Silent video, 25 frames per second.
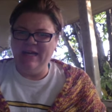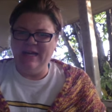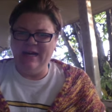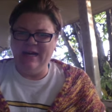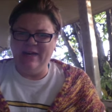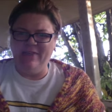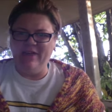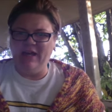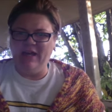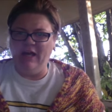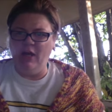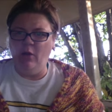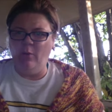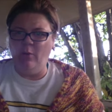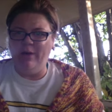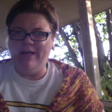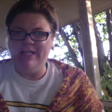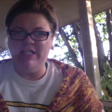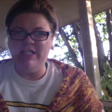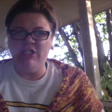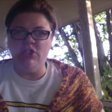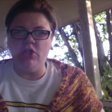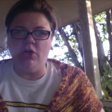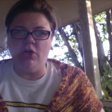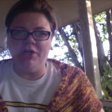The colourway is
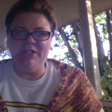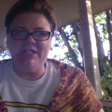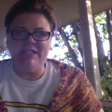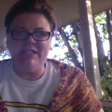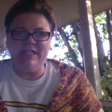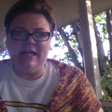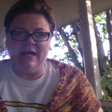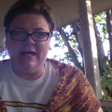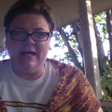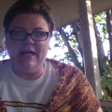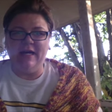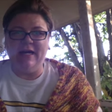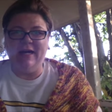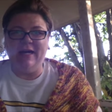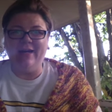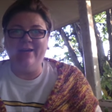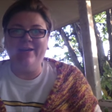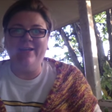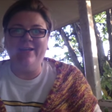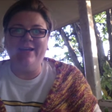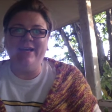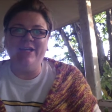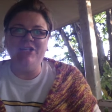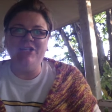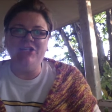Tosca, and
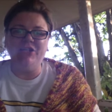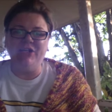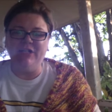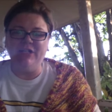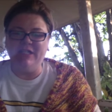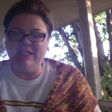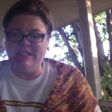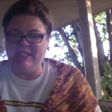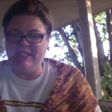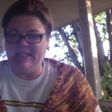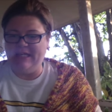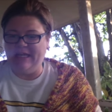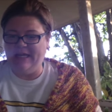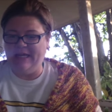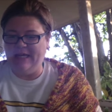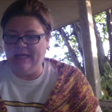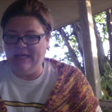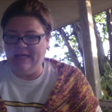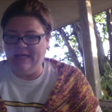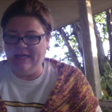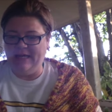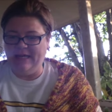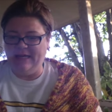as you can see,